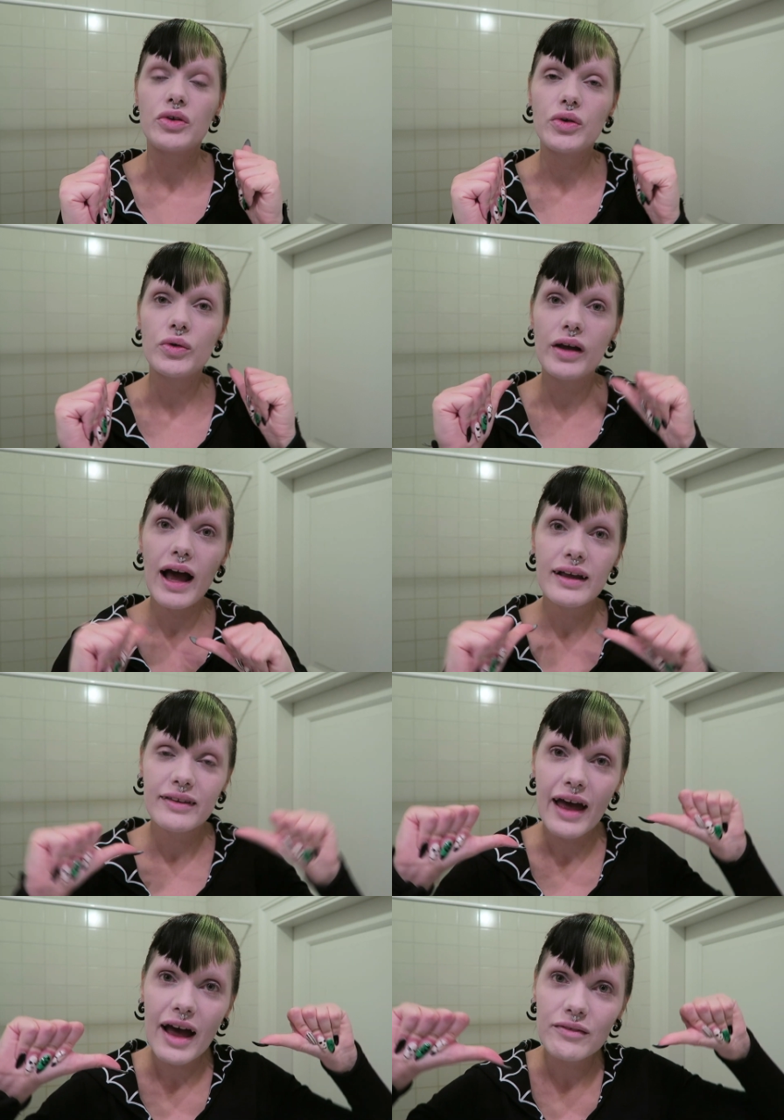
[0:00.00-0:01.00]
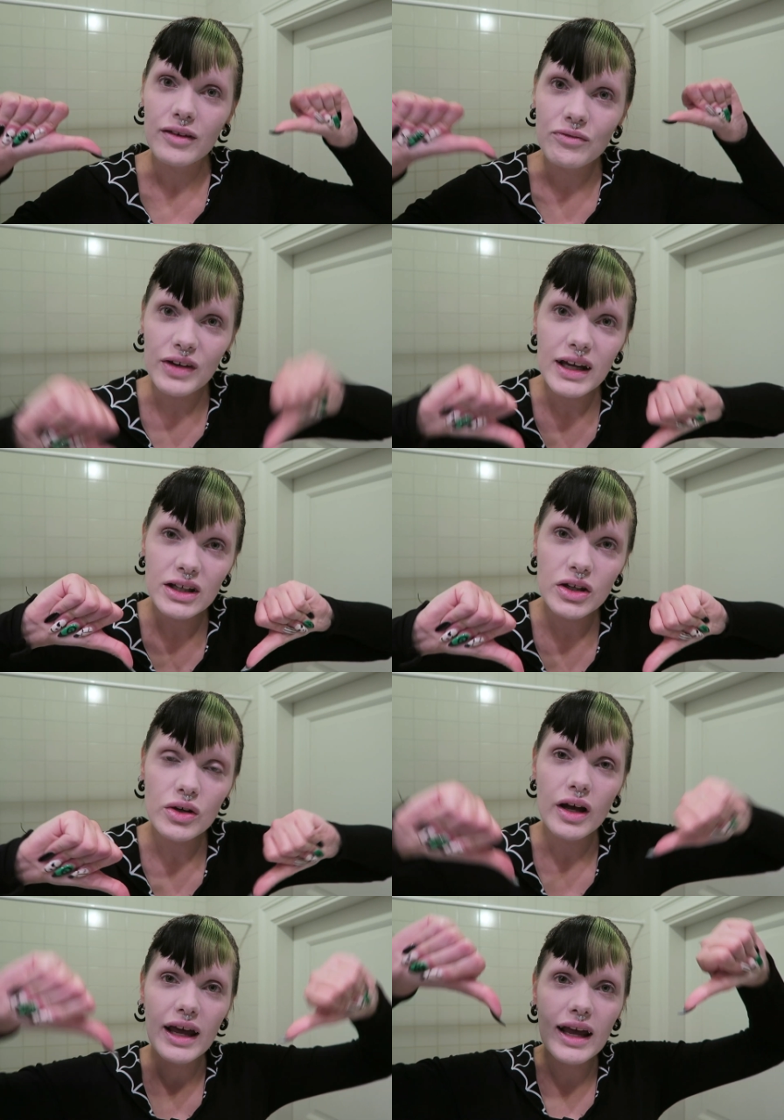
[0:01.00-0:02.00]
you guys have the
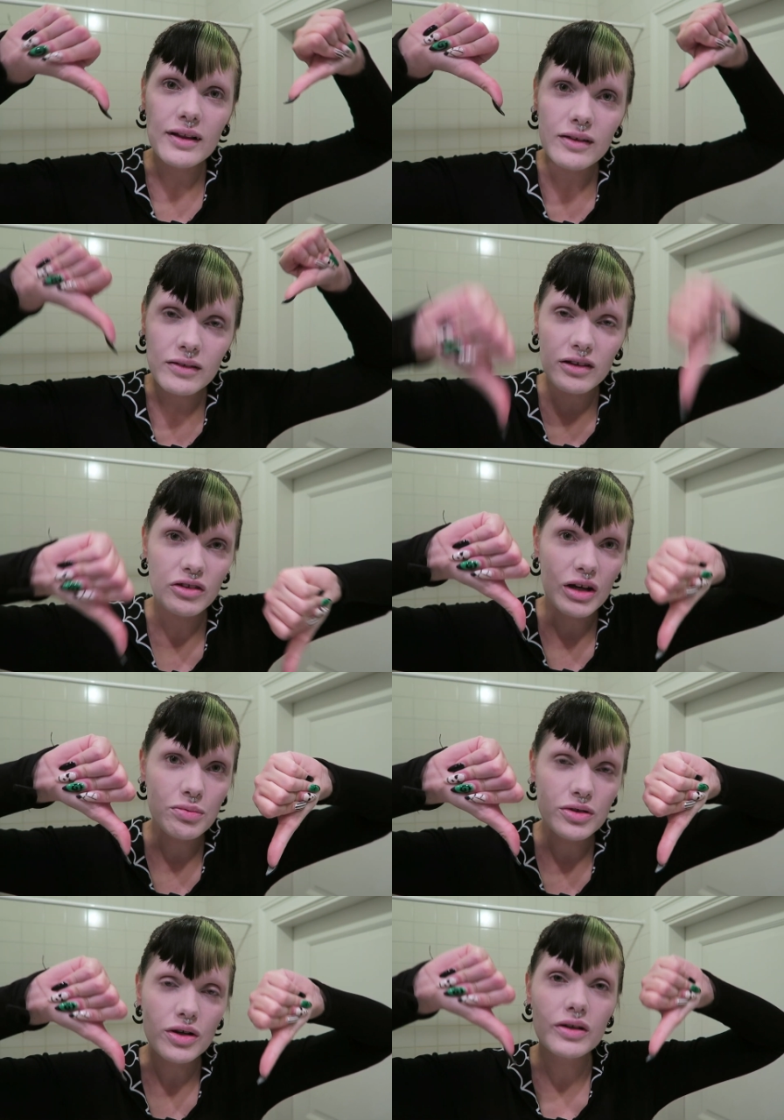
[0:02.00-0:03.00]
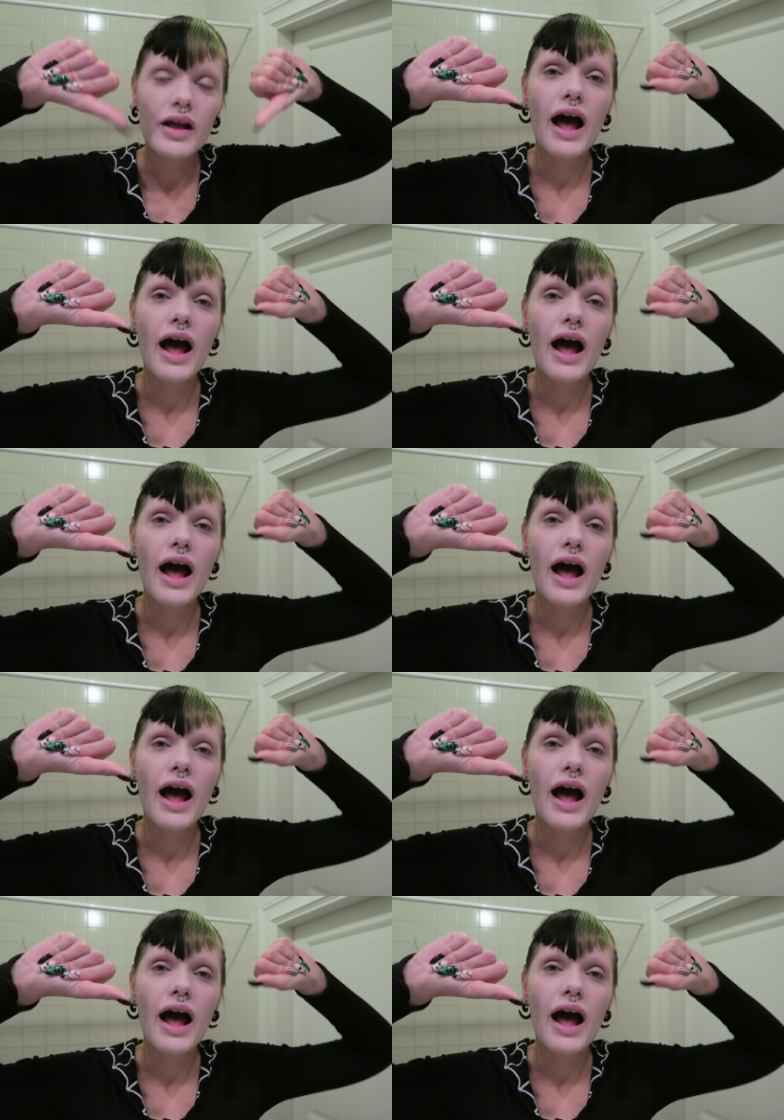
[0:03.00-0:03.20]
video in the description.